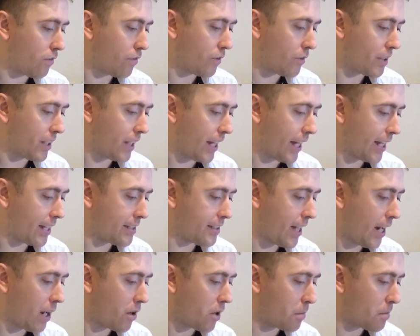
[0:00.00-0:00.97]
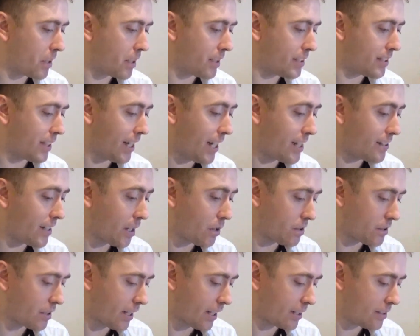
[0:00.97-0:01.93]
for the head tower because the head
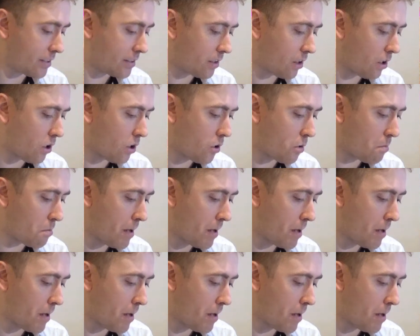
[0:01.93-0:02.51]
tower takes so